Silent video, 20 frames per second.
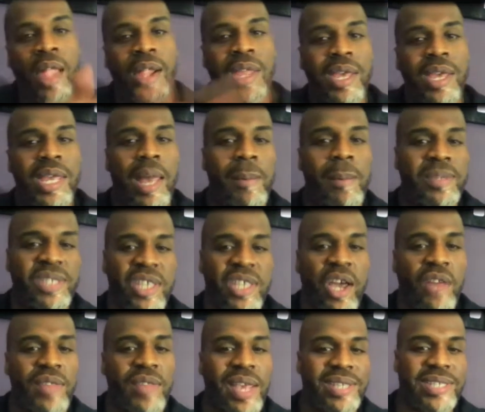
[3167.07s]
and I'm gonna see
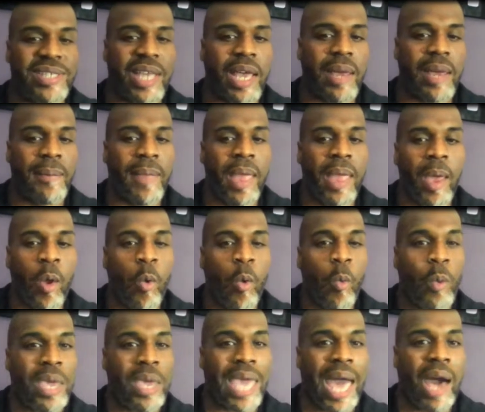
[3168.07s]
y'all next time.
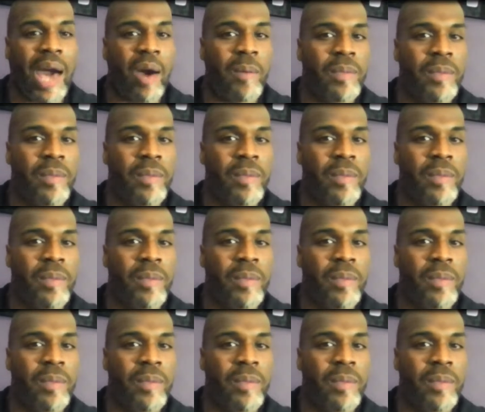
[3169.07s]
We out.